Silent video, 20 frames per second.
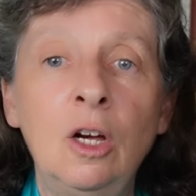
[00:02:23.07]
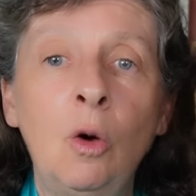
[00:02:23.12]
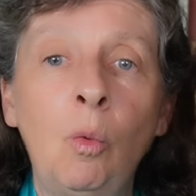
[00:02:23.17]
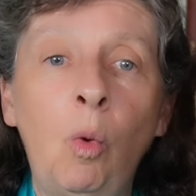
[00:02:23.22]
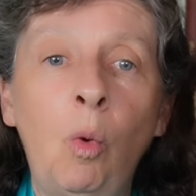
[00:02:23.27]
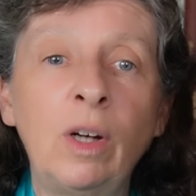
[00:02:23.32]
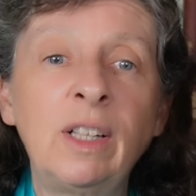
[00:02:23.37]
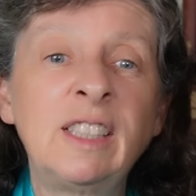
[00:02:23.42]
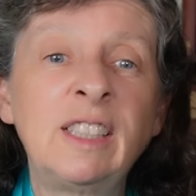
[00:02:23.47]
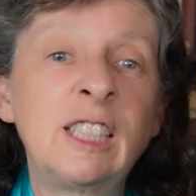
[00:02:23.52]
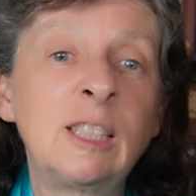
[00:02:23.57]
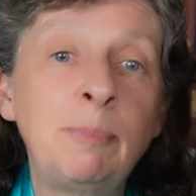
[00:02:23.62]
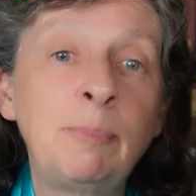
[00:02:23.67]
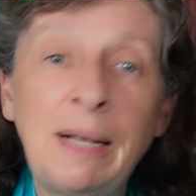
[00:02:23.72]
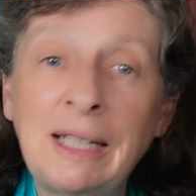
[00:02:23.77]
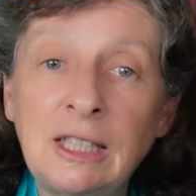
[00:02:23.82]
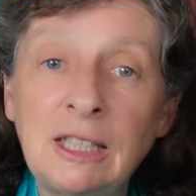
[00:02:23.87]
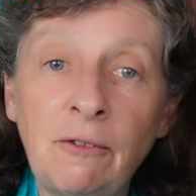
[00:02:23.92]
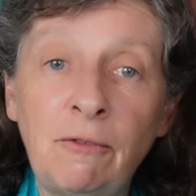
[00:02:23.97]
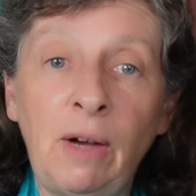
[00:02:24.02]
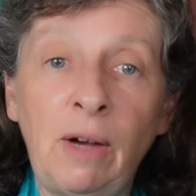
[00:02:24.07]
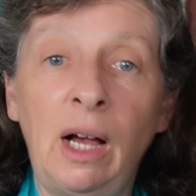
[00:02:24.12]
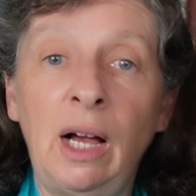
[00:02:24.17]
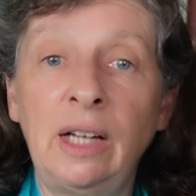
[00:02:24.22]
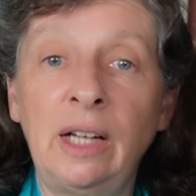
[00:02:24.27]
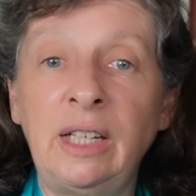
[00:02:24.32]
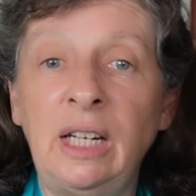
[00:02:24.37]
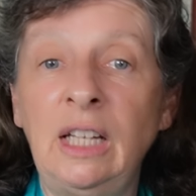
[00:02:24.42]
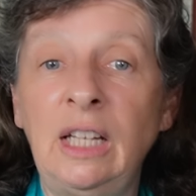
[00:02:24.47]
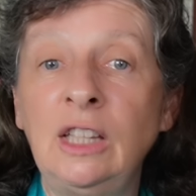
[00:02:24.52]
what is
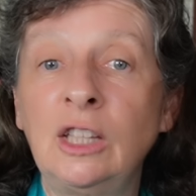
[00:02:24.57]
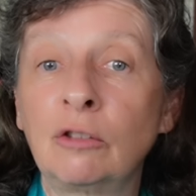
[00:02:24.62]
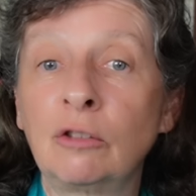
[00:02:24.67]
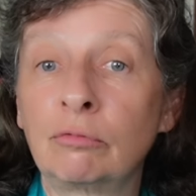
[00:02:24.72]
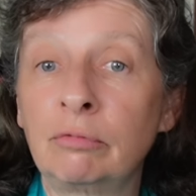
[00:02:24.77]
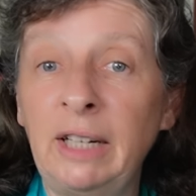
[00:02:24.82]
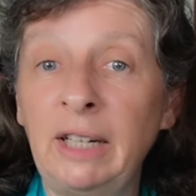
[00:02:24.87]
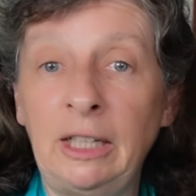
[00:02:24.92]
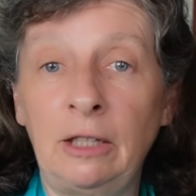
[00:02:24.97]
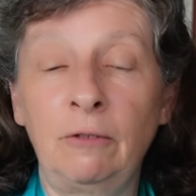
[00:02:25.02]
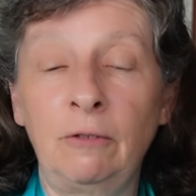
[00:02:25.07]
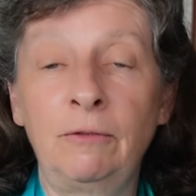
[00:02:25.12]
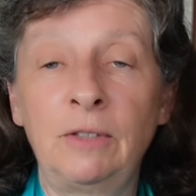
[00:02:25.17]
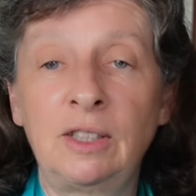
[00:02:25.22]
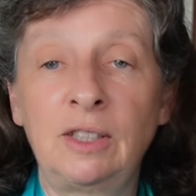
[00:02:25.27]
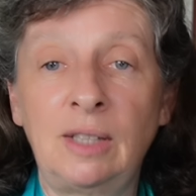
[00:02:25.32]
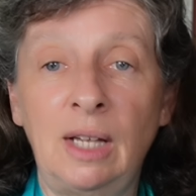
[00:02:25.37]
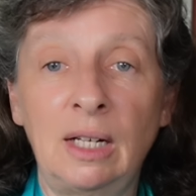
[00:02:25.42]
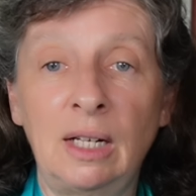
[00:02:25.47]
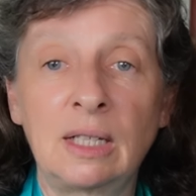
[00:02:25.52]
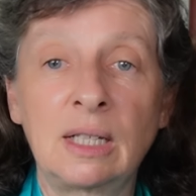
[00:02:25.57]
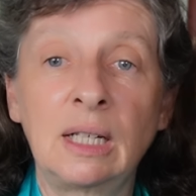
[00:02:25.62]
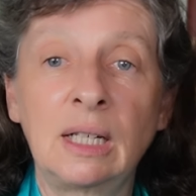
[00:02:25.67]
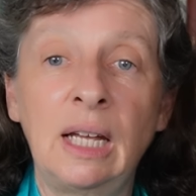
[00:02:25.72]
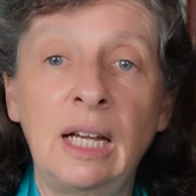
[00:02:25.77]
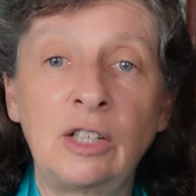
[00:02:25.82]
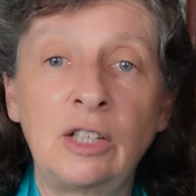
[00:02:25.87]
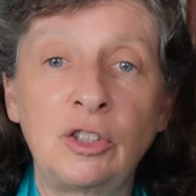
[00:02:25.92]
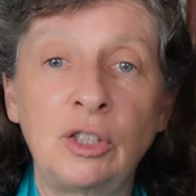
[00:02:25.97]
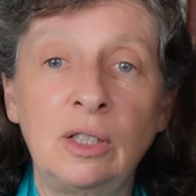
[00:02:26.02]
specified in the writ for Senate
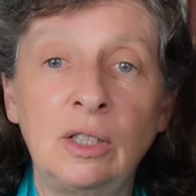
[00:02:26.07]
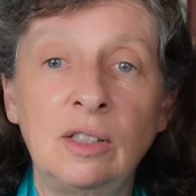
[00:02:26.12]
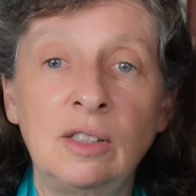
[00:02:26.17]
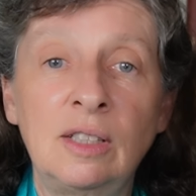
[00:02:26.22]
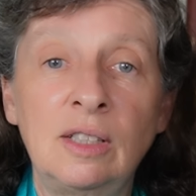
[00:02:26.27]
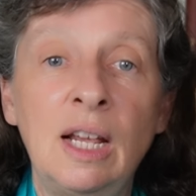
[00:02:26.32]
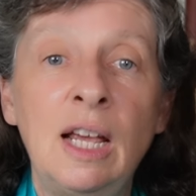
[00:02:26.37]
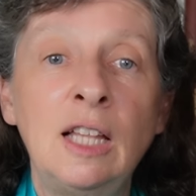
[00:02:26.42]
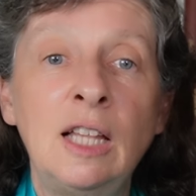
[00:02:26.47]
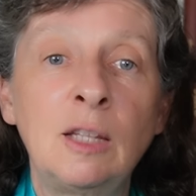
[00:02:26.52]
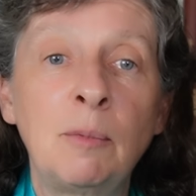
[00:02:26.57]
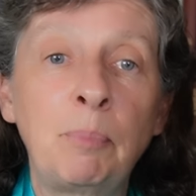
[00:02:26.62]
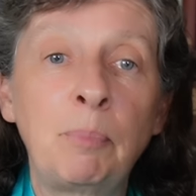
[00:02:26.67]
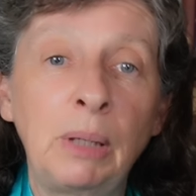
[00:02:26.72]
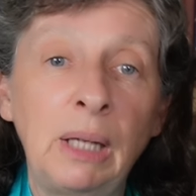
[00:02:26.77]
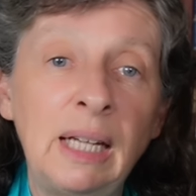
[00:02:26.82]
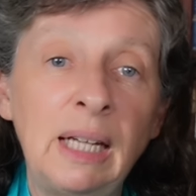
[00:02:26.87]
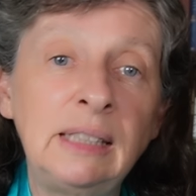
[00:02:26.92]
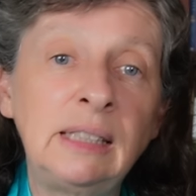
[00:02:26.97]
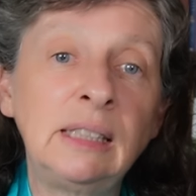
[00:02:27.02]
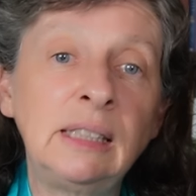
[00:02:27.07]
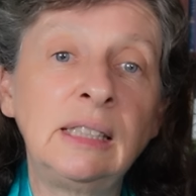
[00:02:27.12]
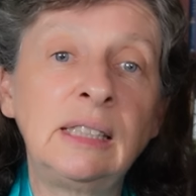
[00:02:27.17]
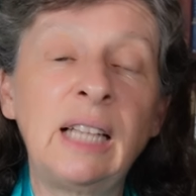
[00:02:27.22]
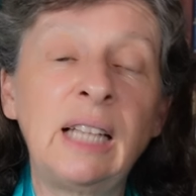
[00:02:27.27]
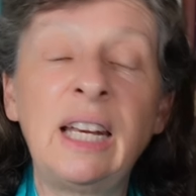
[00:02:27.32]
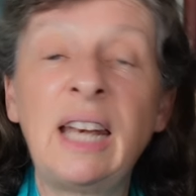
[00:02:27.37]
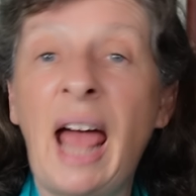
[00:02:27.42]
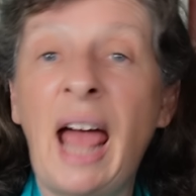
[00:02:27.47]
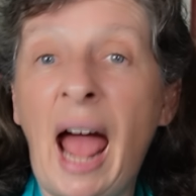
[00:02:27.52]
elections, the places
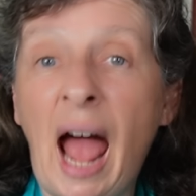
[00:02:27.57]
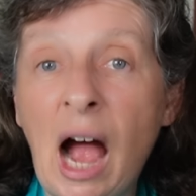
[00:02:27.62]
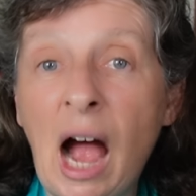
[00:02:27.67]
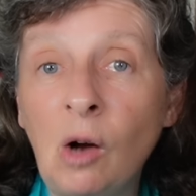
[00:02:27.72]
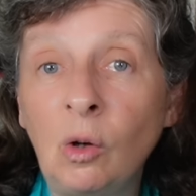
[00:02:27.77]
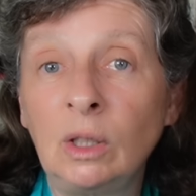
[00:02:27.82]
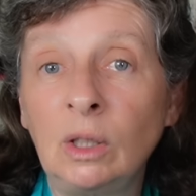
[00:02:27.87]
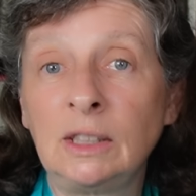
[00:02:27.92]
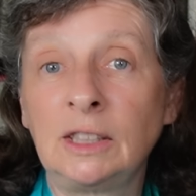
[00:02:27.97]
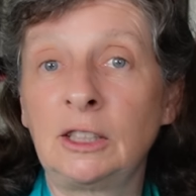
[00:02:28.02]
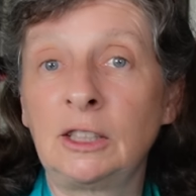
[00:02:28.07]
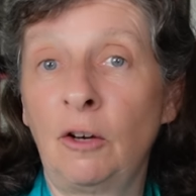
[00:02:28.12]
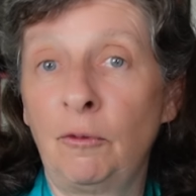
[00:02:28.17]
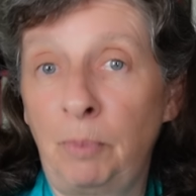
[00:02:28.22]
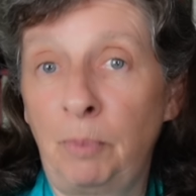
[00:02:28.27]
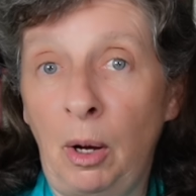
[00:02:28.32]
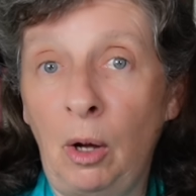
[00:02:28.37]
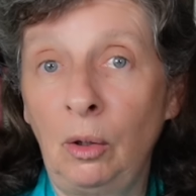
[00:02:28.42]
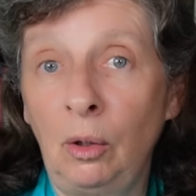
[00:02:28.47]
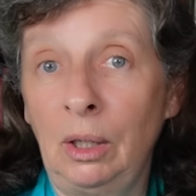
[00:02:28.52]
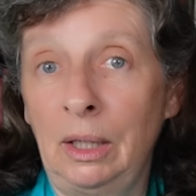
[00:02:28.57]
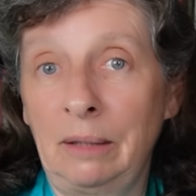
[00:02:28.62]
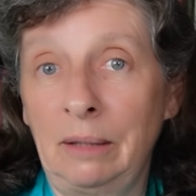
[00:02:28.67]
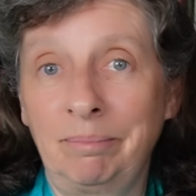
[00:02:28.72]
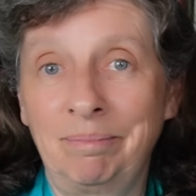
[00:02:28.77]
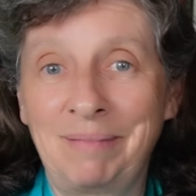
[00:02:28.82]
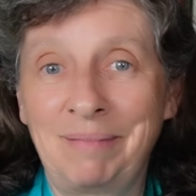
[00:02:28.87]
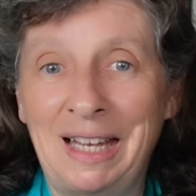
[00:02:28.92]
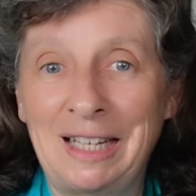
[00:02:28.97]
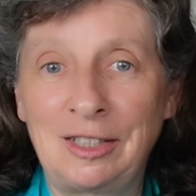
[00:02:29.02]
and hours of polling,
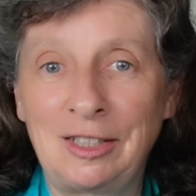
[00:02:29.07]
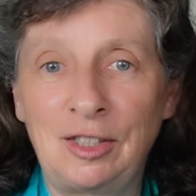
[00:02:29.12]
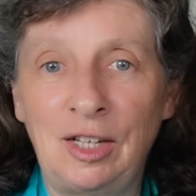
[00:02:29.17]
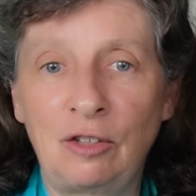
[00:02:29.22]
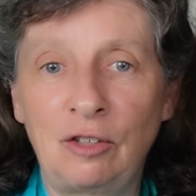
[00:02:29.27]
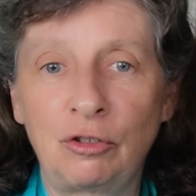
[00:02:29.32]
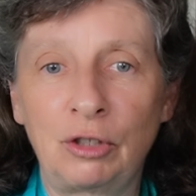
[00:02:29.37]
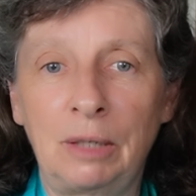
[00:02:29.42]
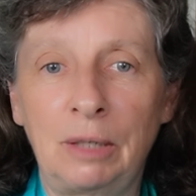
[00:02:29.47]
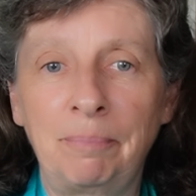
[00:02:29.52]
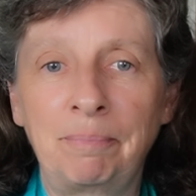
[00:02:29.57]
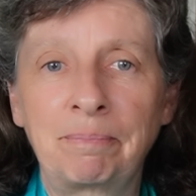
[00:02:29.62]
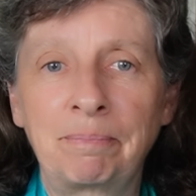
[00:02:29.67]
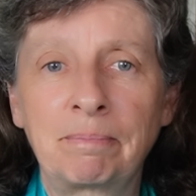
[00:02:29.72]
etc.